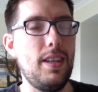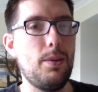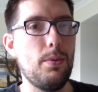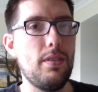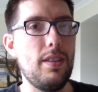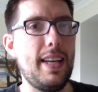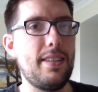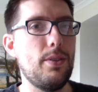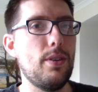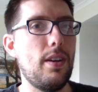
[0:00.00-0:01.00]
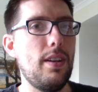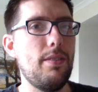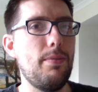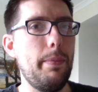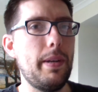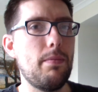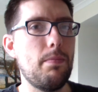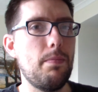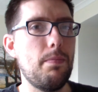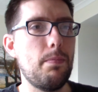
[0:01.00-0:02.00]
equals less ogling of women,
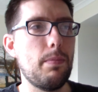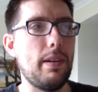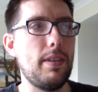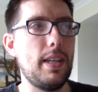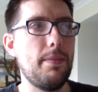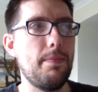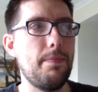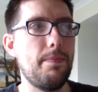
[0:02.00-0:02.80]
apparently.